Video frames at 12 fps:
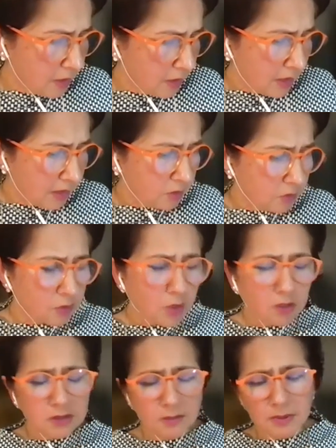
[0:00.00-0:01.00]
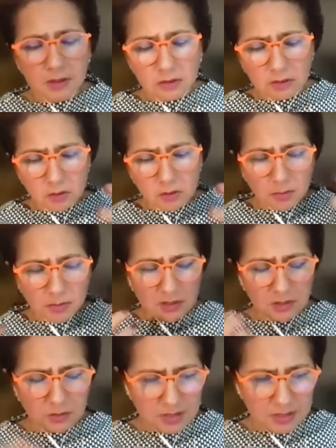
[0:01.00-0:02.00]
And you talked about so many
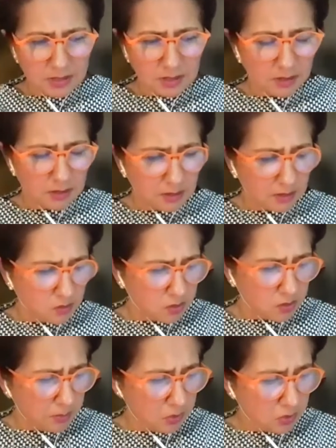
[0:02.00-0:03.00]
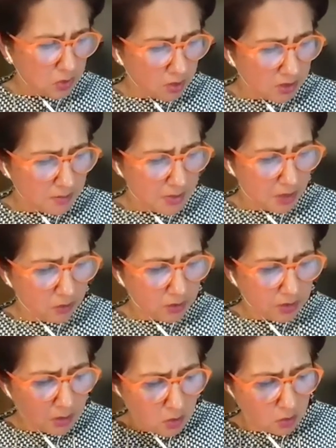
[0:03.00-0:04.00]
interesting things, Jim. You talked about
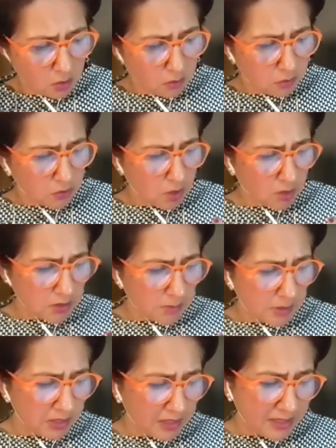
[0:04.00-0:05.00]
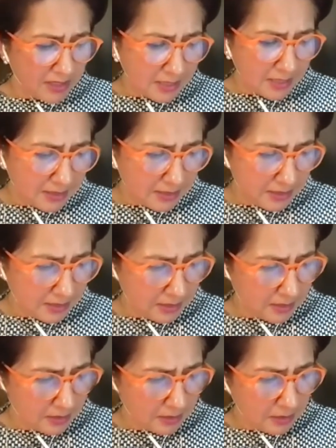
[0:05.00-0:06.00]
ego, you talked about
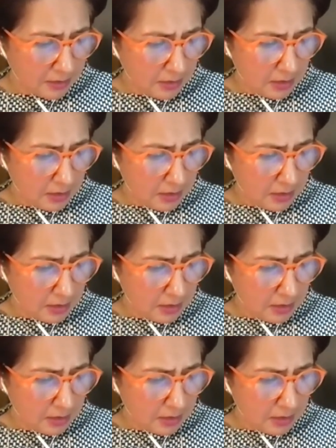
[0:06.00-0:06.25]
identity.